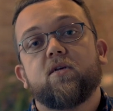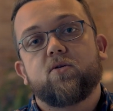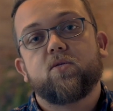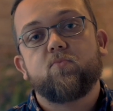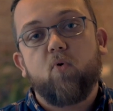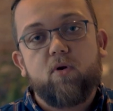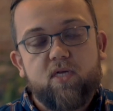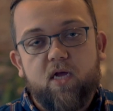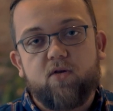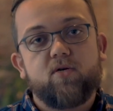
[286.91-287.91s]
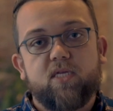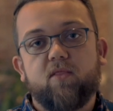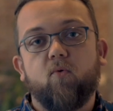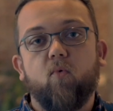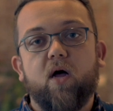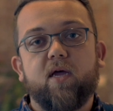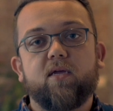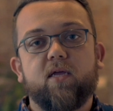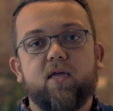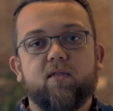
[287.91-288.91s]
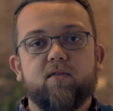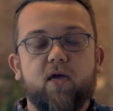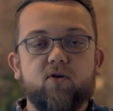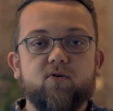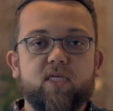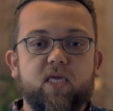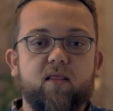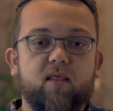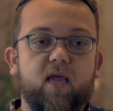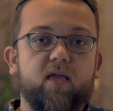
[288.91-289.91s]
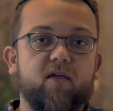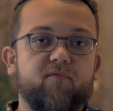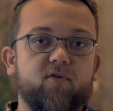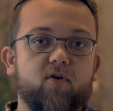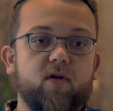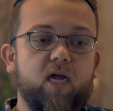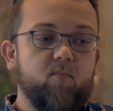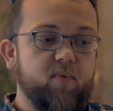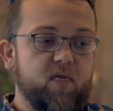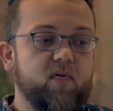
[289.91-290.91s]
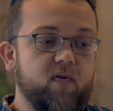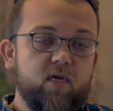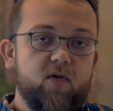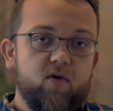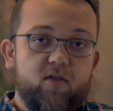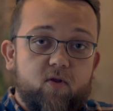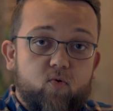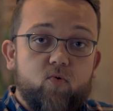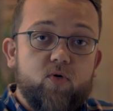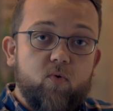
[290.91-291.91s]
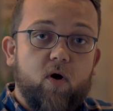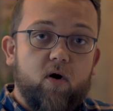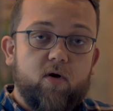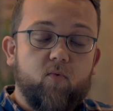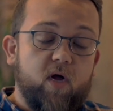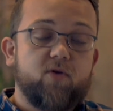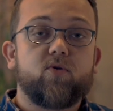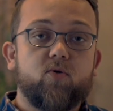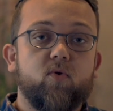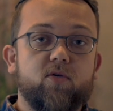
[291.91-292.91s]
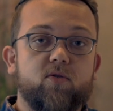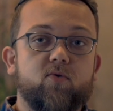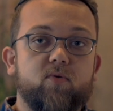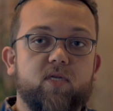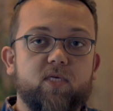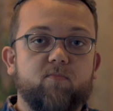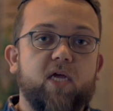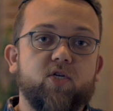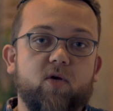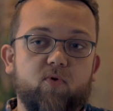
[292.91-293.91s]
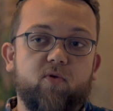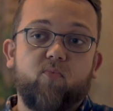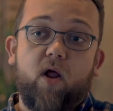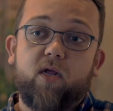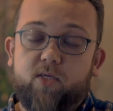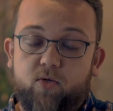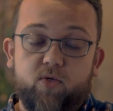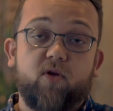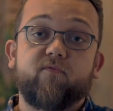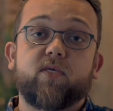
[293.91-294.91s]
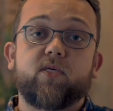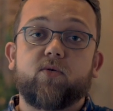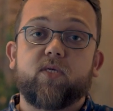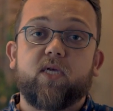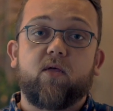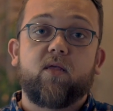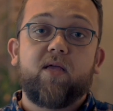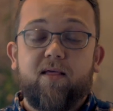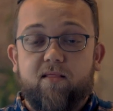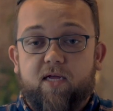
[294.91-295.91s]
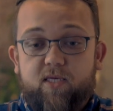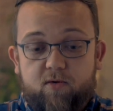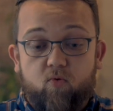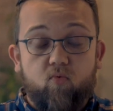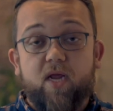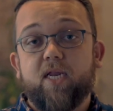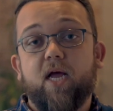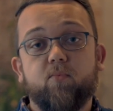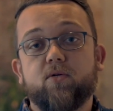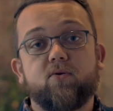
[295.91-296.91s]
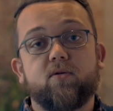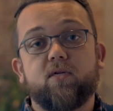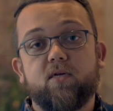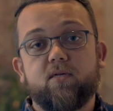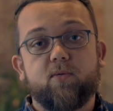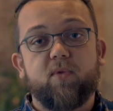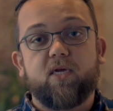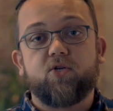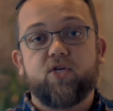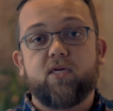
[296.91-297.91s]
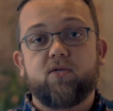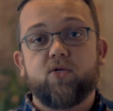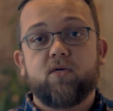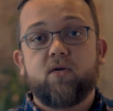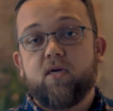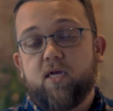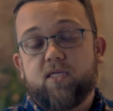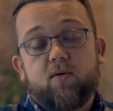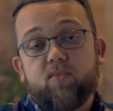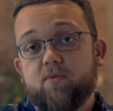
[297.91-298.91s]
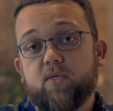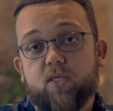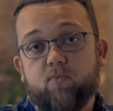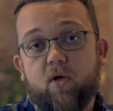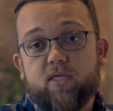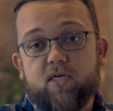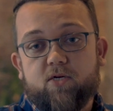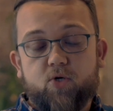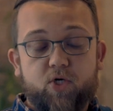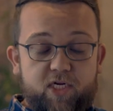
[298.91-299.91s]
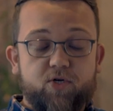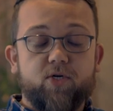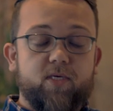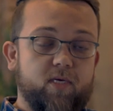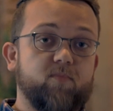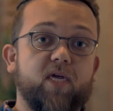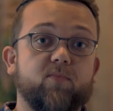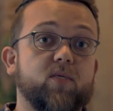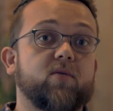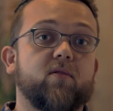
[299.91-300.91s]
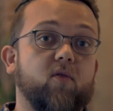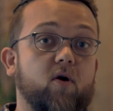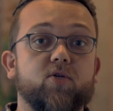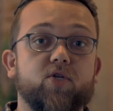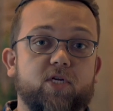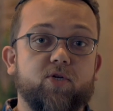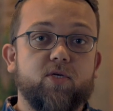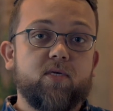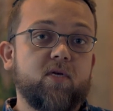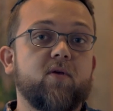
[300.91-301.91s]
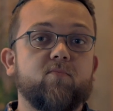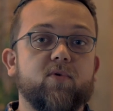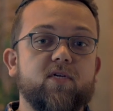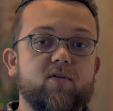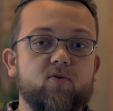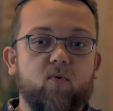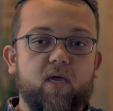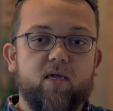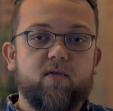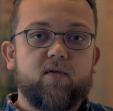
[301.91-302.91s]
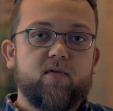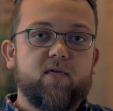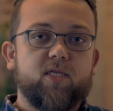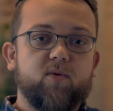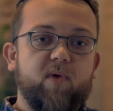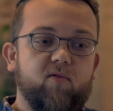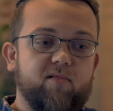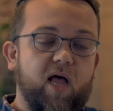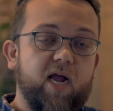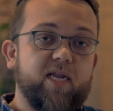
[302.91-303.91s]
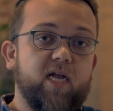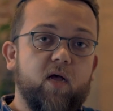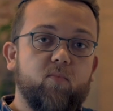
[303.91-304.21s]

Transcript: So it's important to understand the why and understand that if your company and who you are and why you do what you do doesn't match up with the products or services you sell, that's a great opportunity to make a change. And sometimes it's small changes, sometimes it's large changes, but either way, it's about lining